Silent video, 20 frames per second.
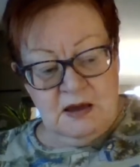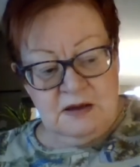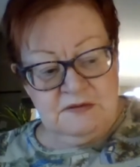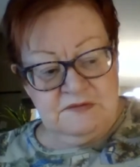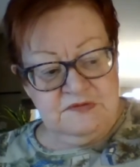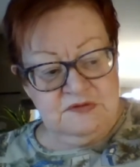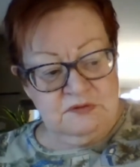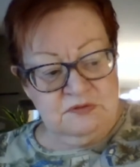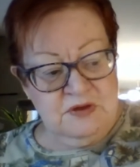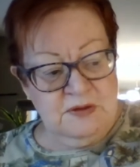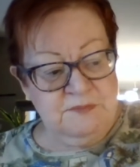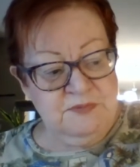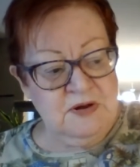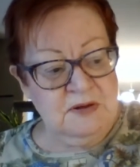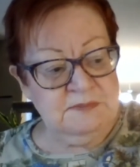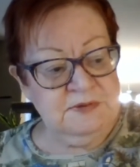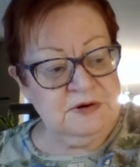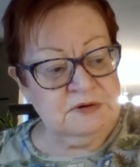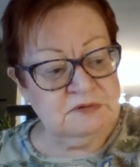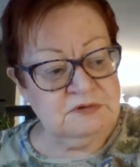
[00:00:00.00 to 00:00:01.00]
And so they
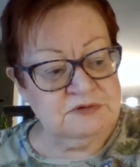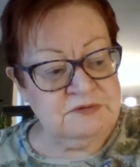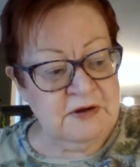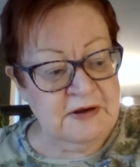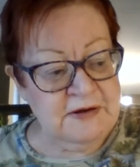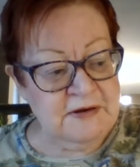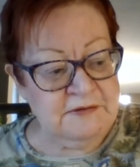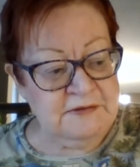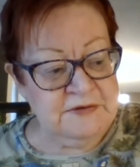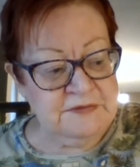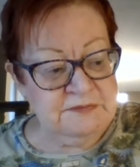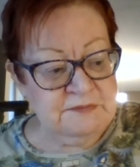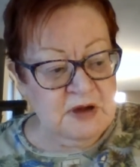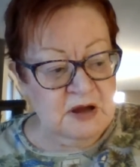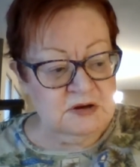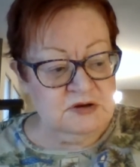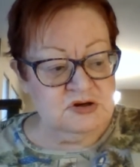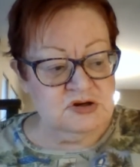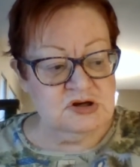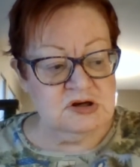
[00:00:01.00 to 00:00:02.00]
probably don't dry out as
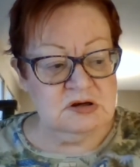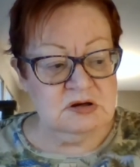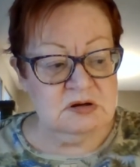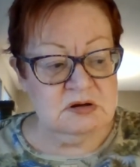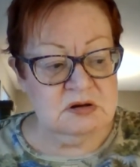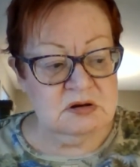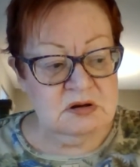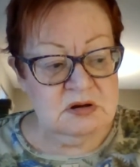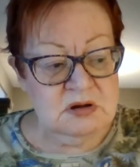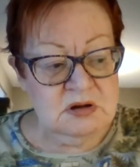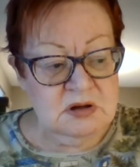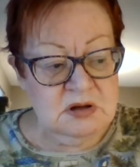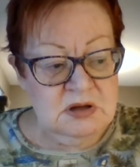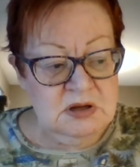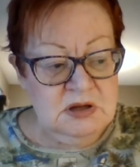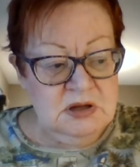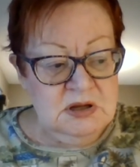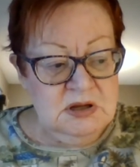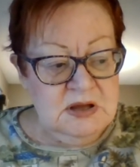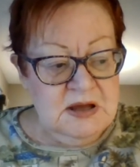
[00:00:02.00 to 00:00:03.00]
much.
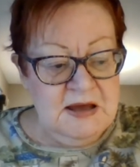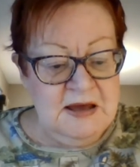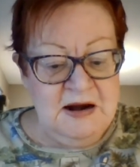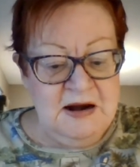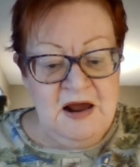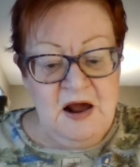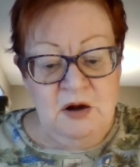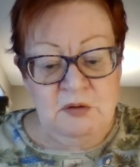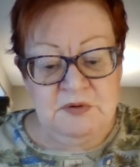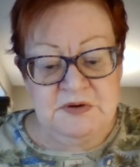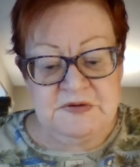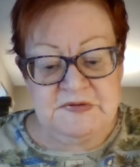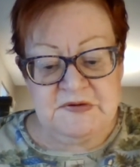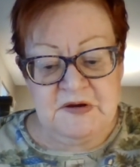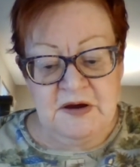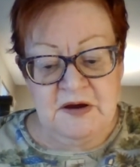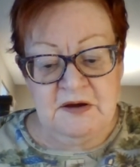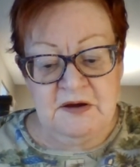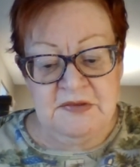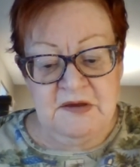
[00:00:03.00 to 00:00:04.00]
And I always,
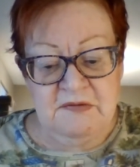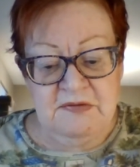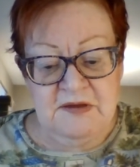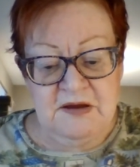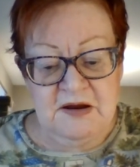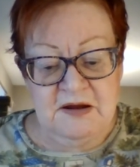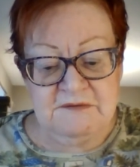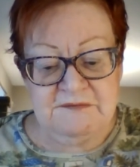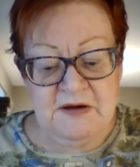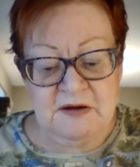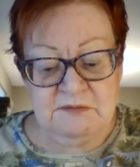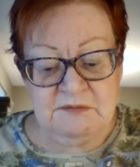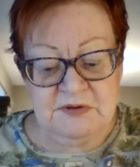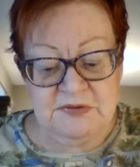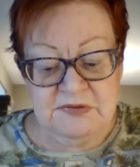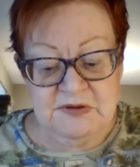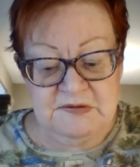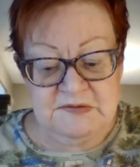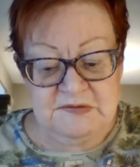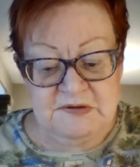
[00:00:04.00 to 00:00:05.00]
the other thing I found
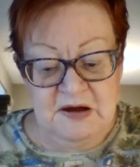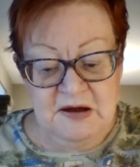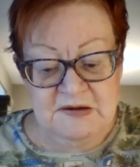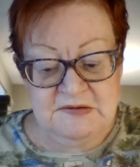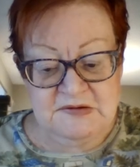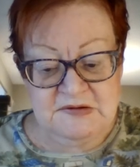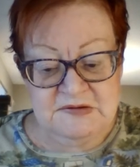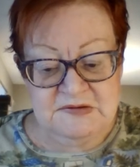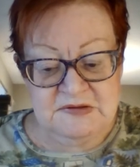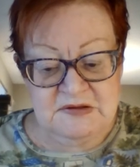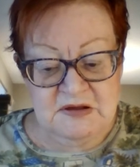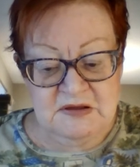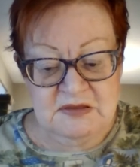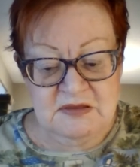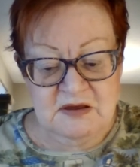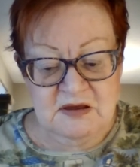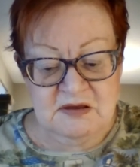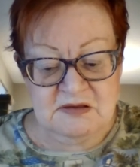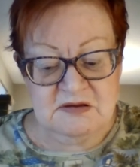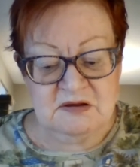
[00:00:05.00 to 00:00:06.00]
with these guys is
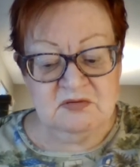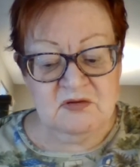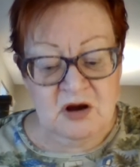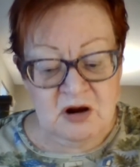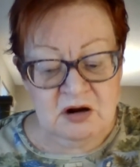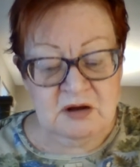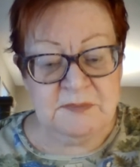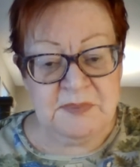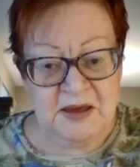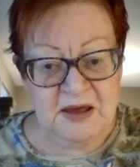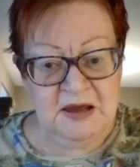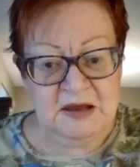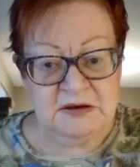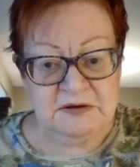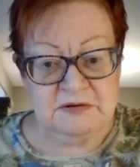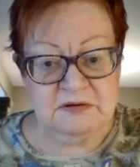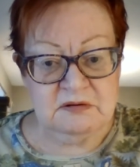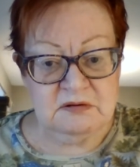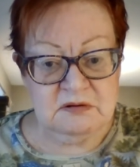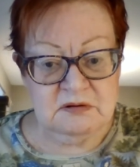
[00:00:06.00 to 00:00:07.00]
it's a lot of paint.